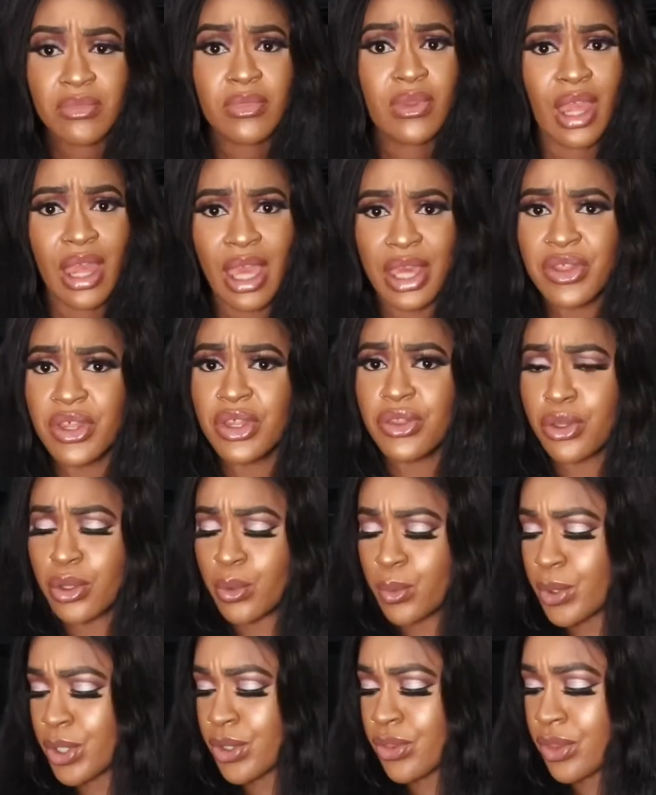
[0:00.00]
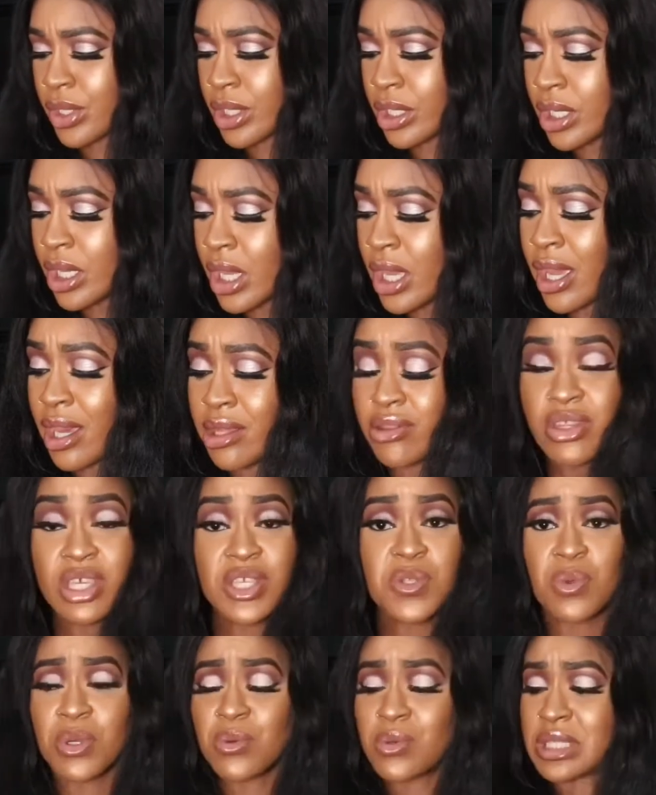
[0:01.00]
I think they're worth it. And this
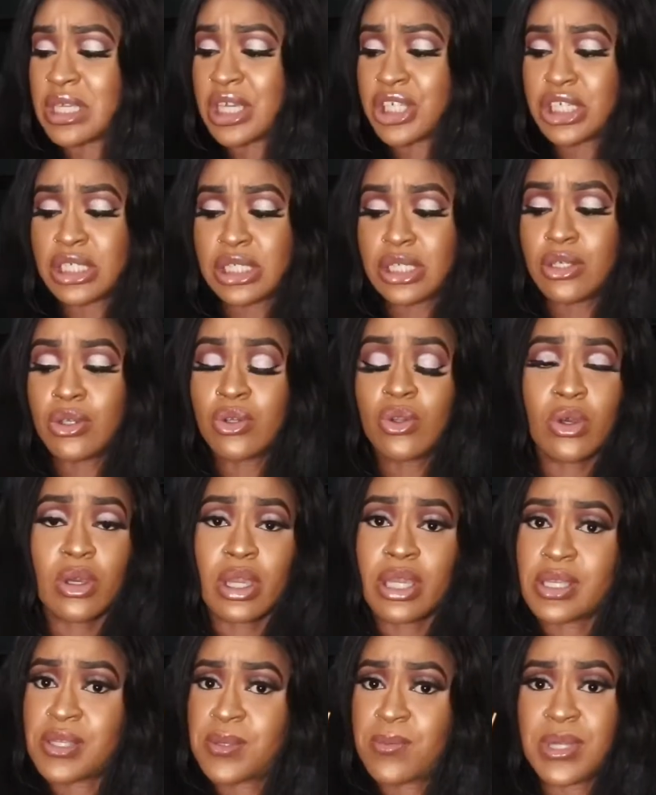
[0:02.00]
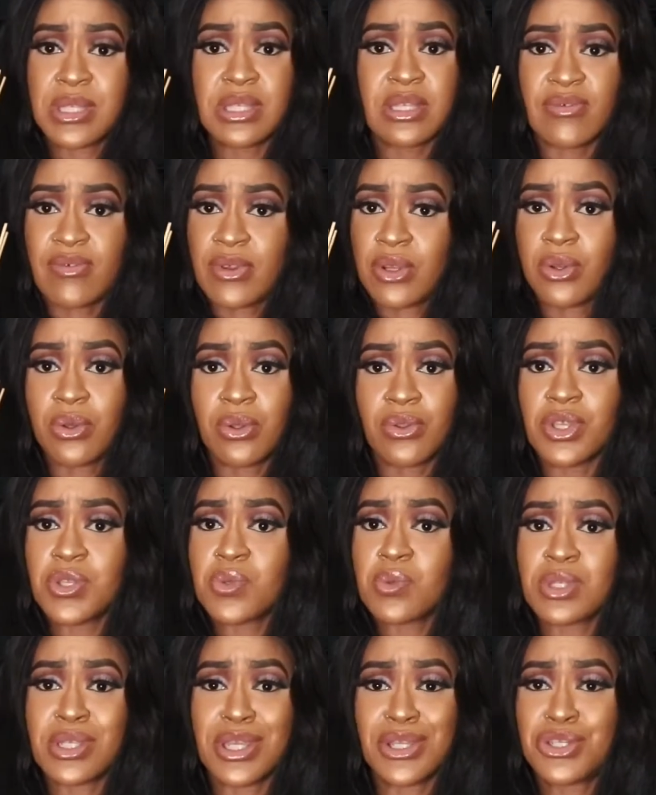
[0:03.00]
one was actually not expensive at all. This
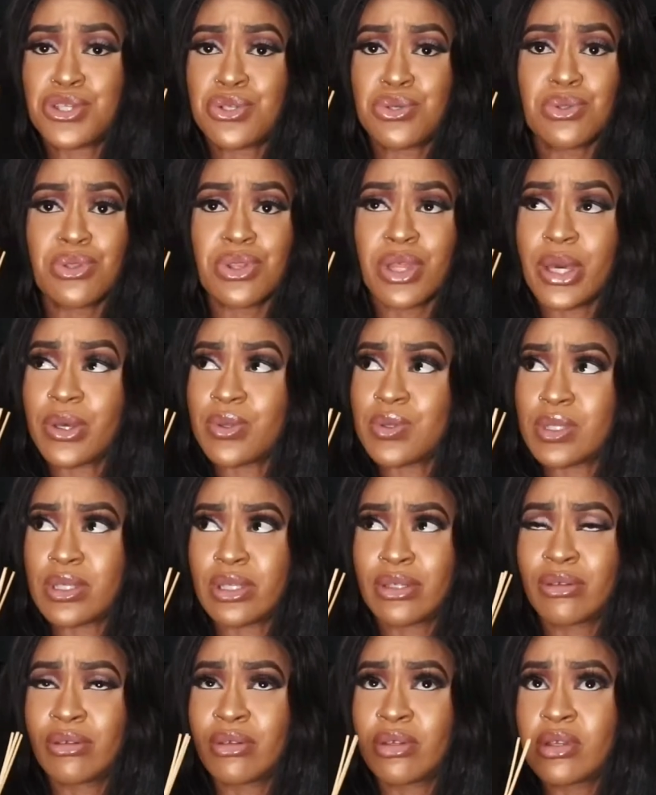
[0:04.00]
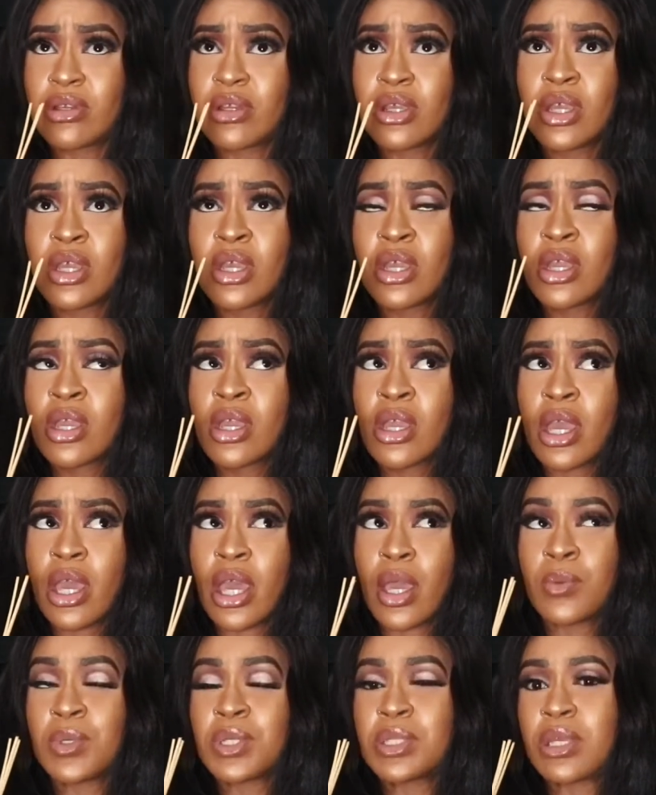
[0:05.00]
was like 2,000, I
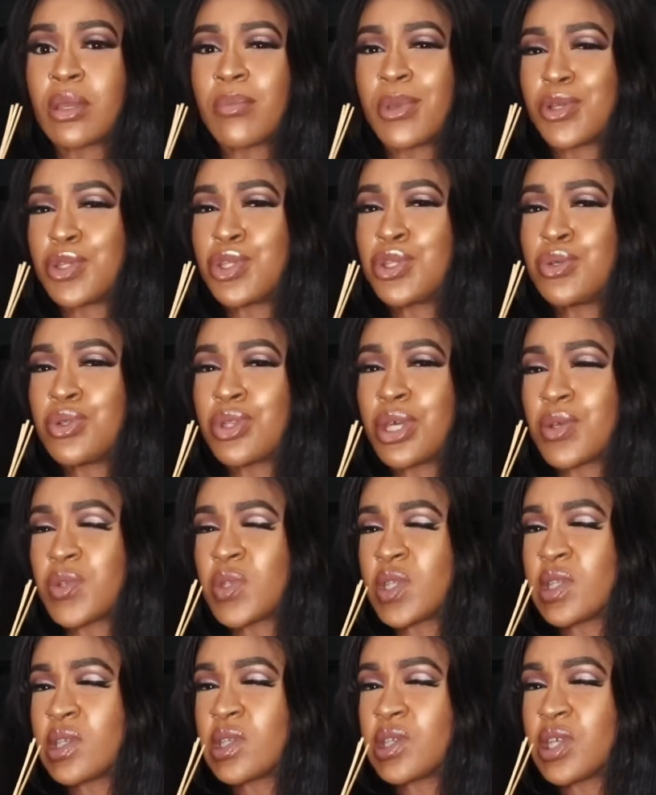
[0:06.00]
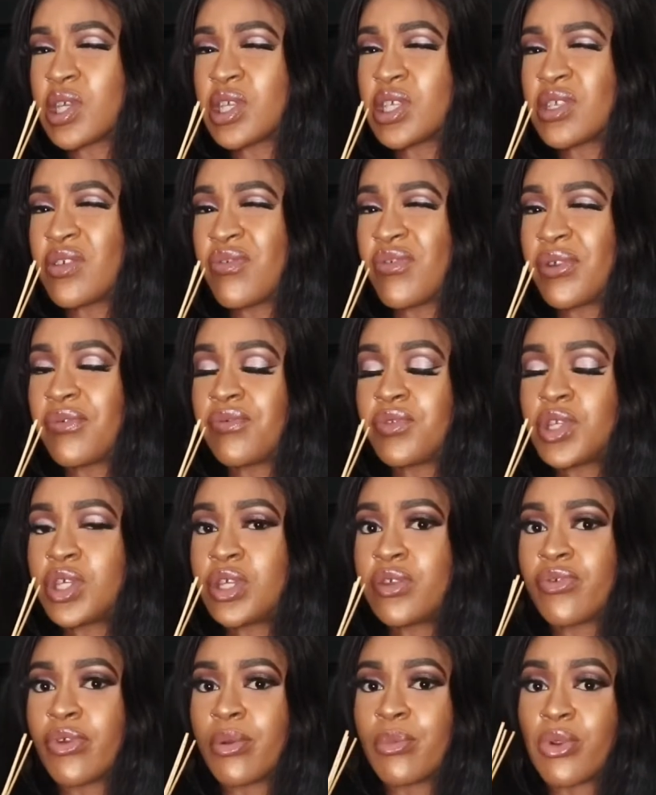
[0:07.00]
want to say about 2,650
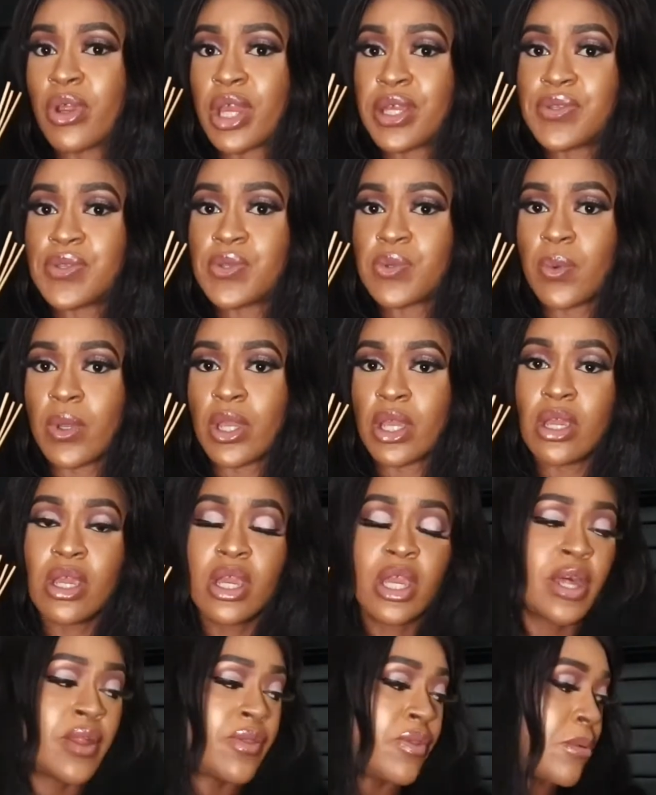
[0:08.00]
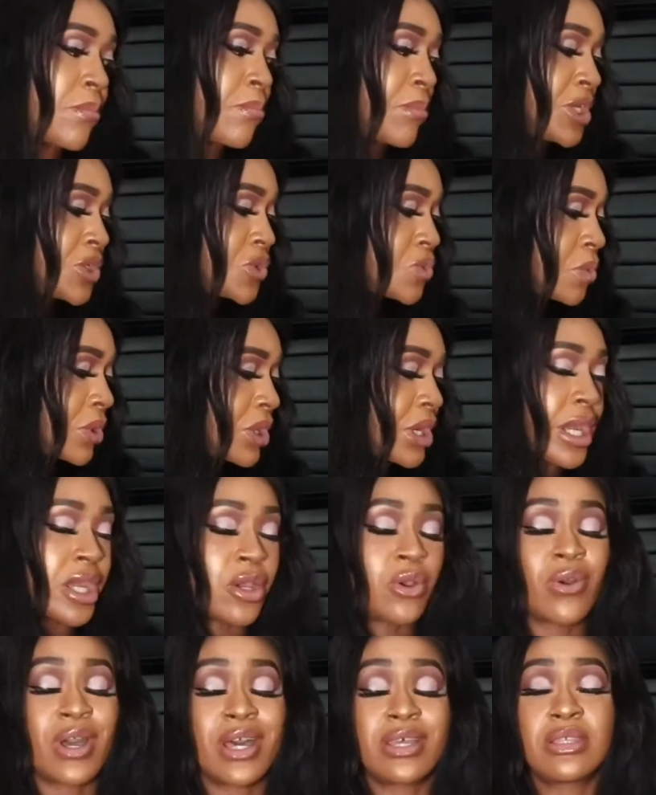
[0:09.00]
from Grand Square. The mint one I
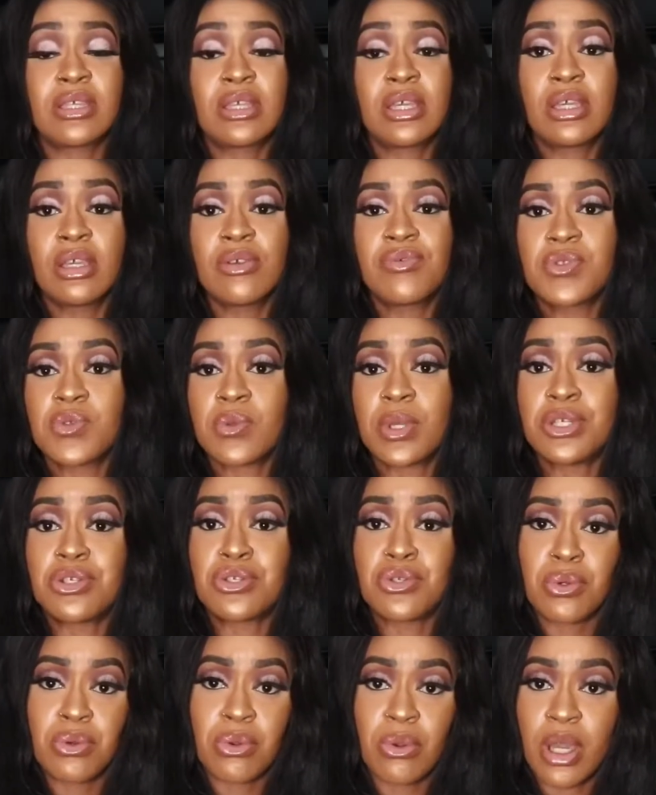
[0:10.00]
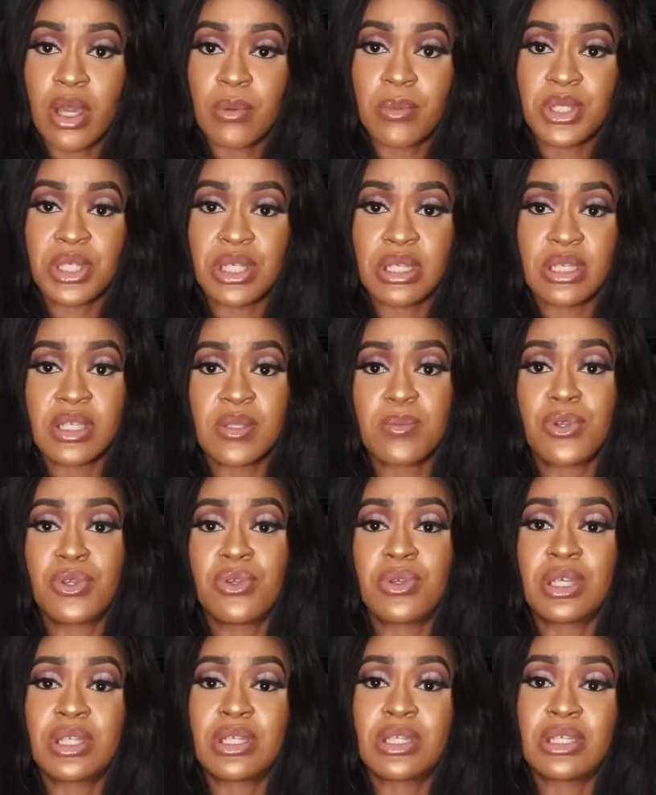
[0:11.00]
got as a gift, so I don't know how much it is, but you
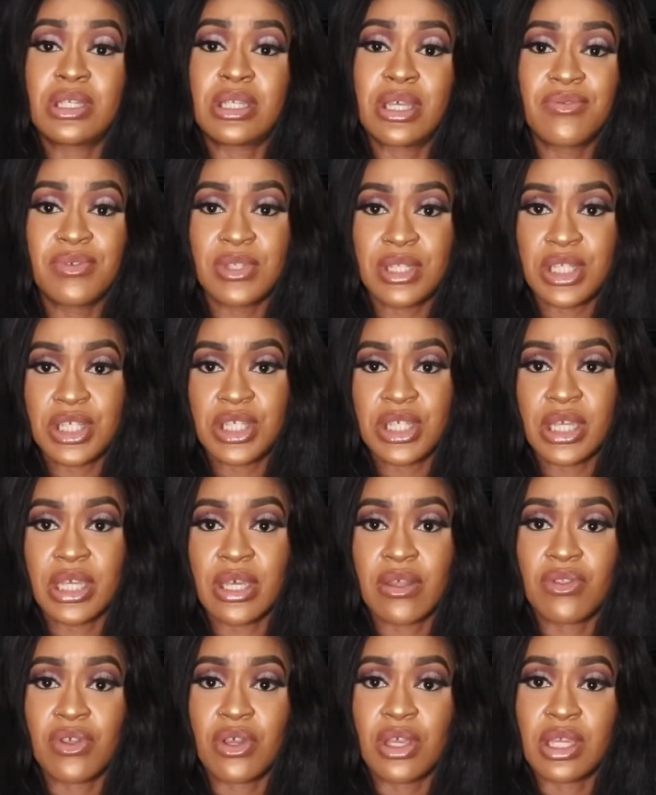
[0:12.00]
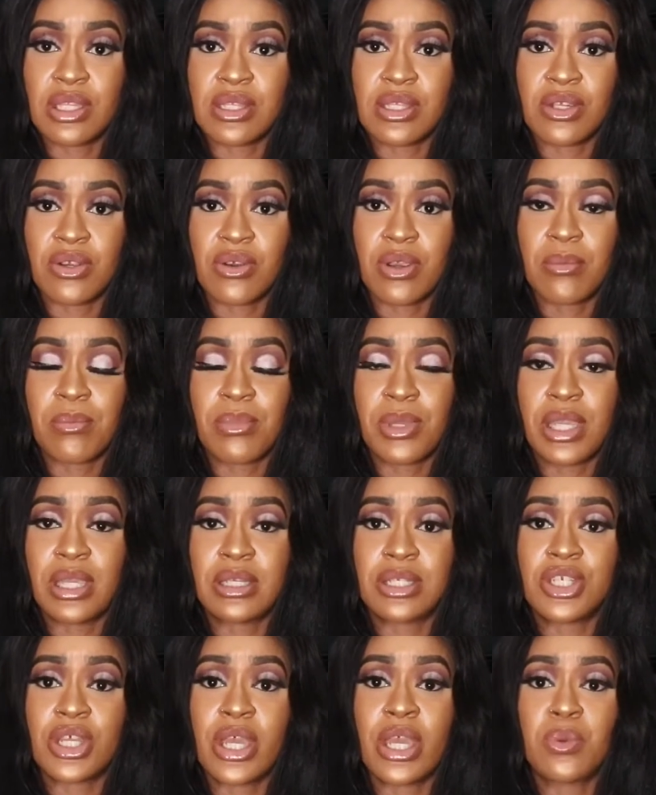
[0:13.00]
can definitely check out their Instagram
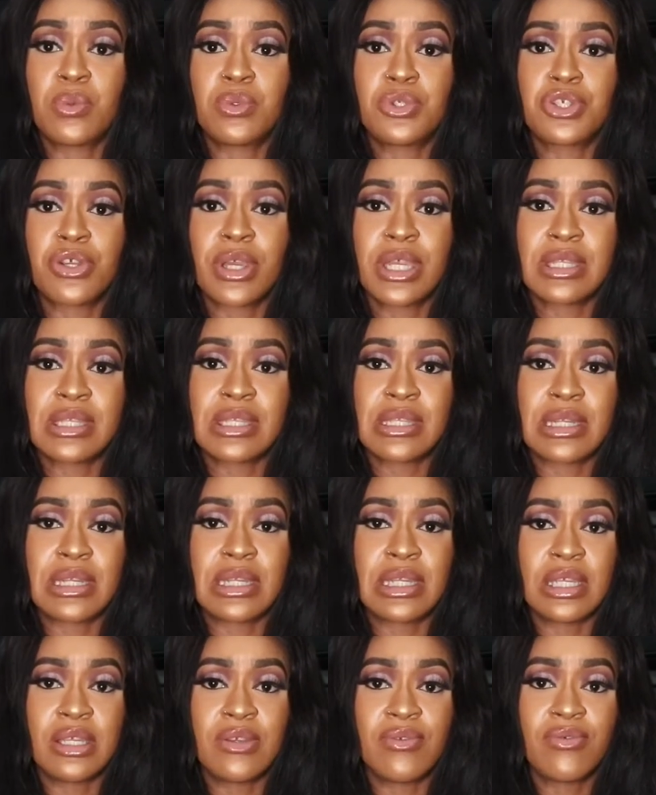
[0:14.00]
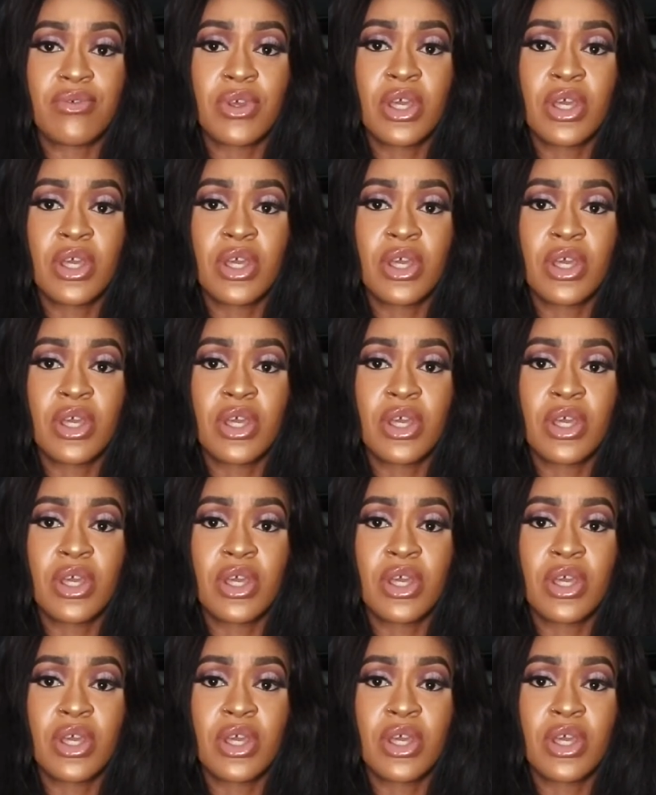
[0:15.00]
page. I will try to leave